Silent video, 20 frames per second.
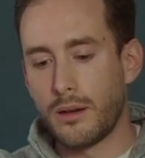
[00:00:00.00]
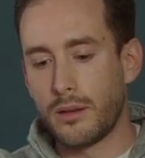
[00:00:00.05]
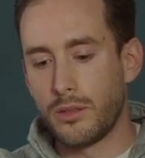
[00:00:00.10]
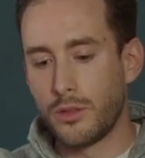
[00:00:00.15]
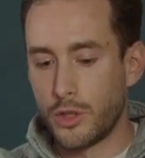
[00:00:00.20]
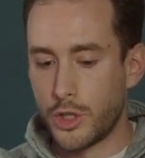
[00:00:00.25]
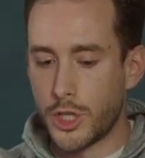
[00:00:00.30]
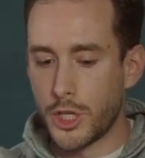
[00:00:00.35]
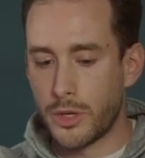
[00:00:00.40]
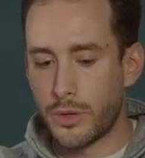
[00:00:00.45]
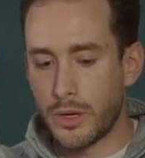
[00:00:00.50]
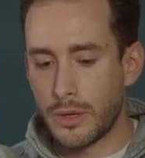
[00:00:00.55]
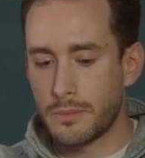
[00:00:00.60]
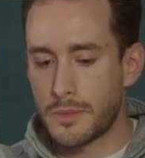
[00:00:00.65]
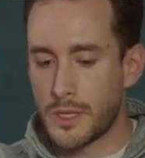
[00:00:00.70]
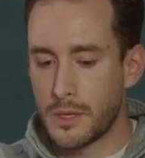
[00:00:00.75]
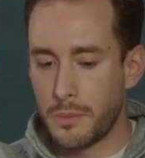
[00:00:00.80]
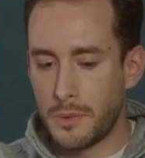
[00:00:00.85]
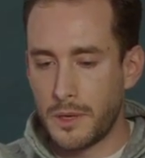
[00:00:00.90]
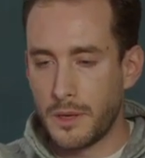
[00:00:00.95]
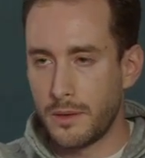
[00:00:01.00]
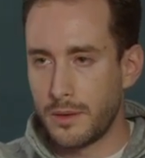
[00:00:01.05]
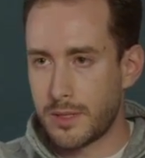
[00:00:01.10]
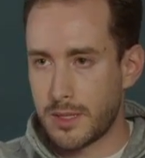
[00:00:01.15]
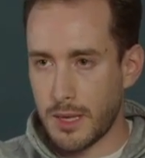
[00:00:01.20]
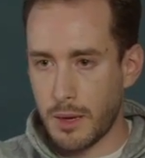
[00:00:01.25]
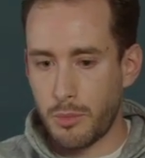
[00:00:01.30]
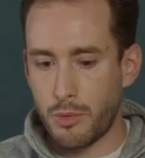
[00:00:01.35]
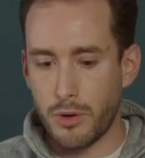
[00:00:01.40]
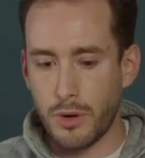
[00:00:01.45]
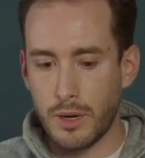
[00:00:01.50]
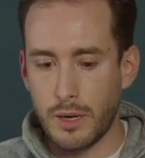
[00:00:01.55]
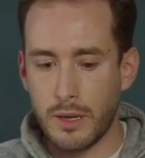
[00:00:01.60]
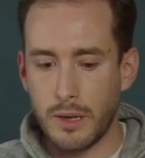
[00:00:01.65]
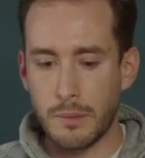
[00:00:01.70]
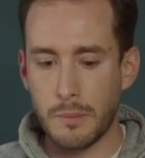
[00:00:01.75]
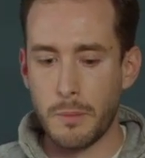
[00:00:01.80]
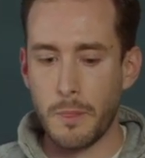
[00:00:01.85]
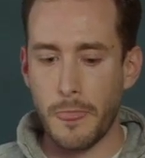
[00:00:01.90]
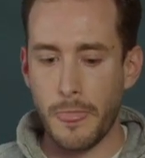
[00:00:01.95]
Jira MCP separately
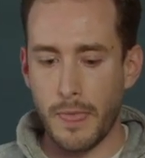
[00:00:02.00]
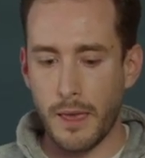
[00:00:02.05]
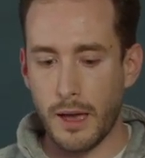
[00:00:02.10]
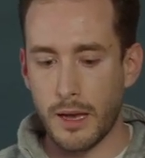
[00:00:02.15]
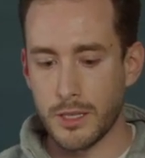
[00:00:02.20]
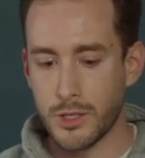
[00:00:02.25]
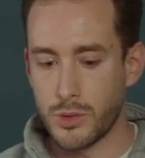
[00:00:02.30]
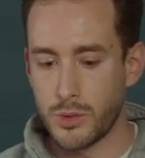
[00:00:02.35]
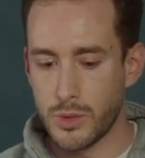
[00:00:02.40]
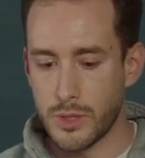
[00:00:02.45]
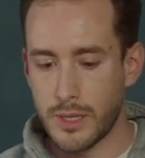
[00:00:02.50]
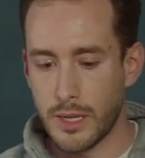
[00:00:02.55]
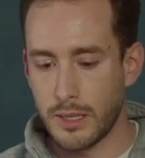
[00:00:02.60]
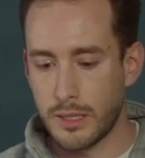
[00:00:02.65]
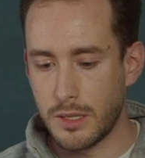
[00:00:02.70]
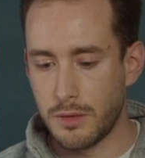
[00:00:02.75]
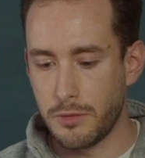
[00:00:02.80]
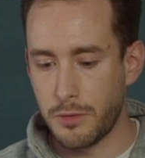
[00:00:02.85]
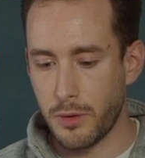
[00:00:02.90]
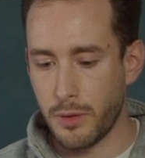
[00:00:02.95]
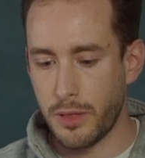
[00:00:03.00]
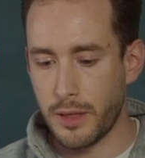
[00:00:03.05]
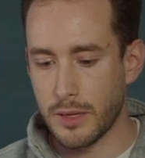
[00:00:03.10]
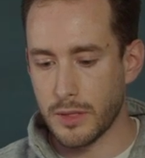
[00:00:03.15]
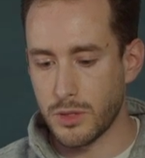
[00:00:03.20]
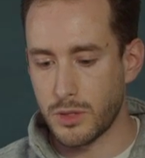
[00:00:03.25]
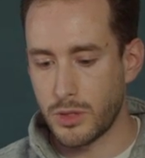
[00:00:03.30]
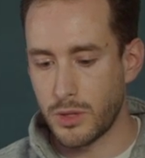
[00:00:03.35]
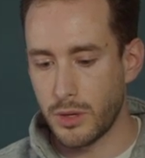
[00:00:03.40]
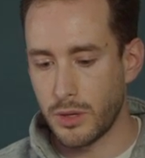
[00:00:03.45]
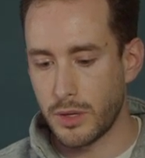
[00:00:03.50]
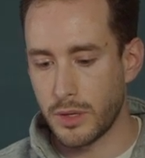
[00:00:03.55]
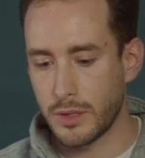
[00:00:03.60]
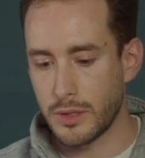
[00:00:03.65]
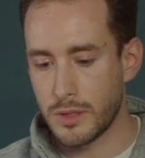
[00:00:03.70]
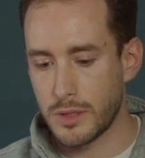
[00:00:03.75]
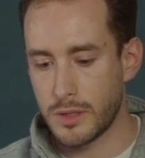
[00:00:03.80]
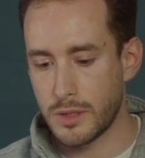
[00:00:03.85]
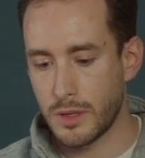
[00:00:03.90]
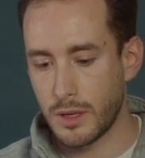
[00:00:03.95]
has used 84,000
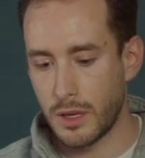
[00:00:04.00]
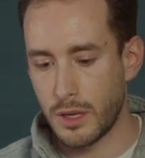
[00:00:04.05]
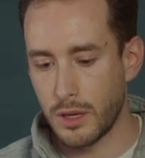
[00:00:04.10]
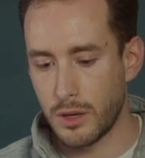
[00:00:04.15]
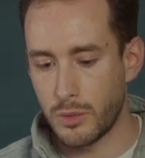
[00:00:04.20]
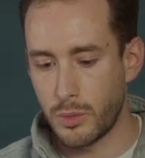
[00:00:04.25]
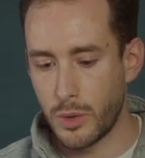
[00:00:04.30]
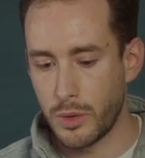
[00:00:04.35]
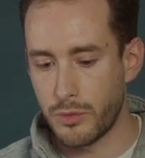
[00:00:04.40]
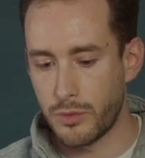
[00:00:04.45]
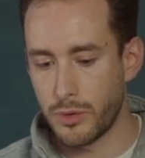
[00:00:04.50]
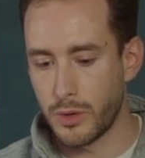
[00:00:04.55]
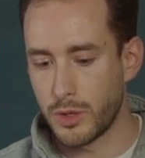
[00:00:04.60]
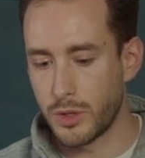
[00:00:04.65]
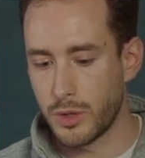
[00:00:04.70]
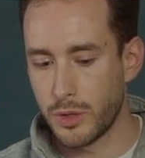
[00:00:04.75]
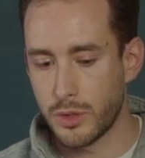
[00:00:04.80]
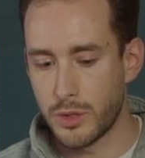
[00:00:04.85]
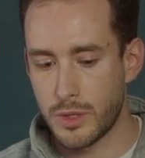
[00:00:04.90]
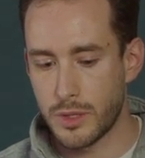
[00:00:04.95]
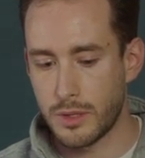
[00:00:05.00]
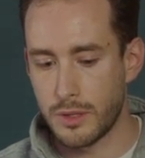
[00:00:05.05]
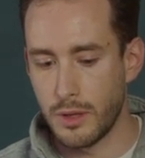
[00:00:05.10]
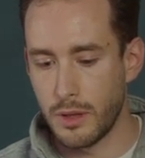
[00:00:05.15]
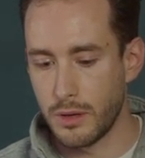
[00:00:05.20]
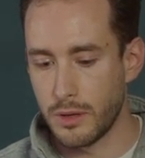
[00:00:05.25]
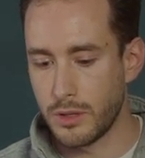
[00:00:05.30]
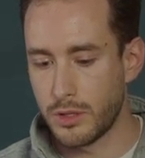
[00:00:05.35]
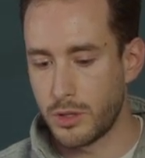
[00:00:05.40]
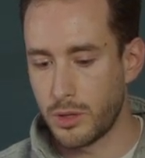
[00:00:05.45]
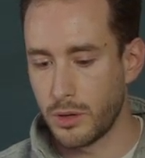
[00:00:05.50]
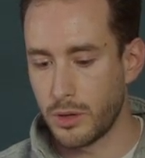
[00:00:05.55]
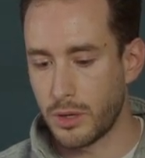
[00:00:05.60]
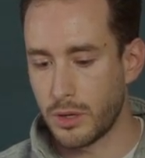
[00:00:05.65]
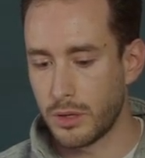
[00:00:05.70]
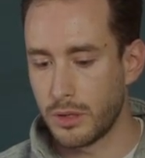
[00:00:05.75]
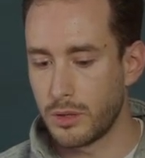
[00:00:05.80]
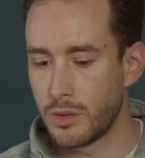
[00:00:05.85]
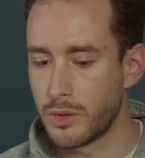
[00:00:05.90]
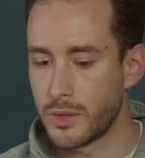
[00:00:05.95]
tokens. Here we've reduced the
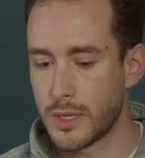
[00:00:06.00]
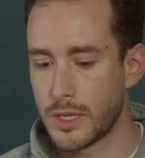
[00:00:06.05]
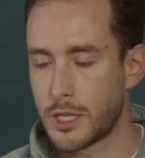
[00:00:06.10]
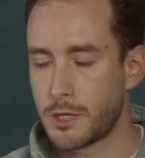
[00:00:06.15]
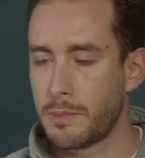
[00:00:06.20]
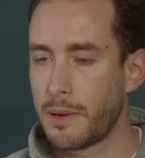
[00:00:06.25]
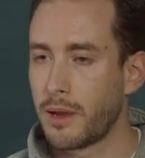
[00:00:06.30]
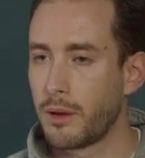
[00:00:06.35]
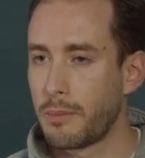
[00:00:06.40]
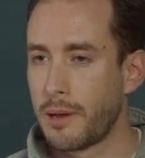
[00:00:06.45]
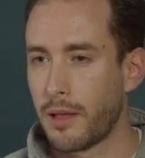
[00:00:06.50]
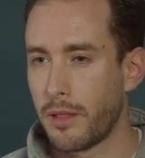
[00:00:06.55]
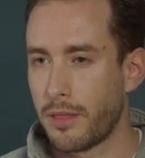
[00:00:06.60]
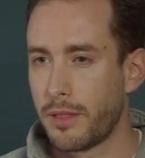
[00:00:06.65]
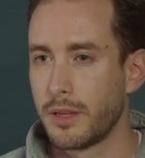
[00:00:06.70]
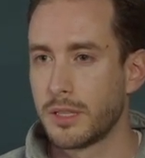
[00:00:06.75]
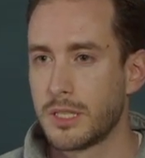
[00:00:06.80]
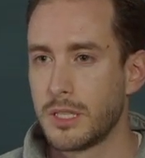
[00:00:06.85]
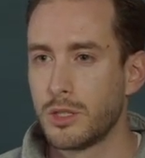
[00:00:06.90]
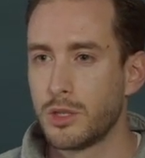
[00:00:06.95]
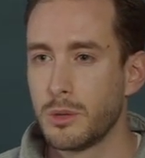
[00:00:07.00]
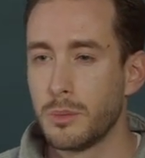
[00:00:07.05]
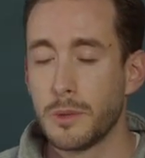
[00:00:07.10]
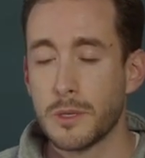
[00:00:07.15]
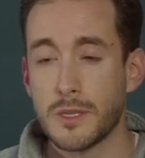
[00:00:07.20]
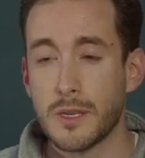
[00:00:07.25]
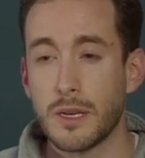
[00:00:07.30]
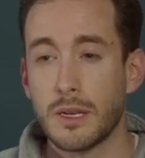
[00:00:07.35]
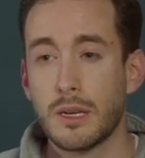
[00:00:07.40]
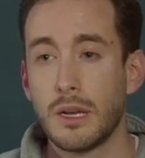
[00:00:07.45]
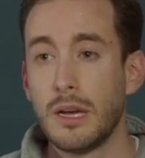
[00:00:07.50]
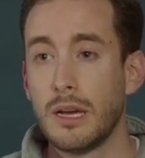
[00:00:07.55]
token usage by about 32%.